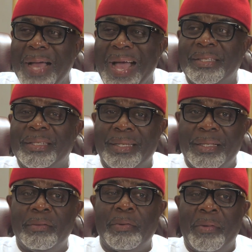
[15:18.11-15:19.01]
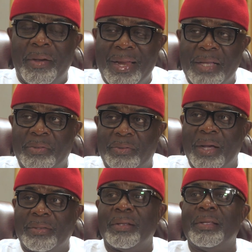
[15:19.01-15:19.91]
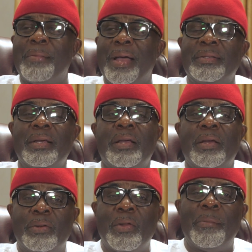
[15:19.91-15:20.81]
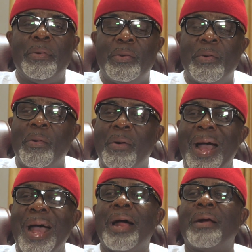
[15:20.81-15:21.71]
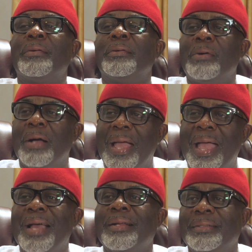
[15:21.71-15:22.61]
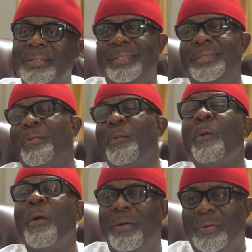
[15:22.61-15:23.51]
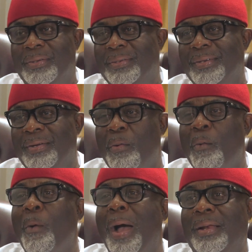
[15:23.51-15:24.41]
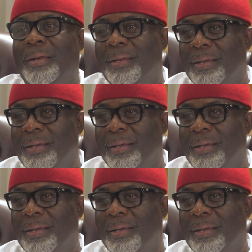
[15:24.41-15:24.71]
Actually, to be honest with you, I thought he meant W O R L D, world. One.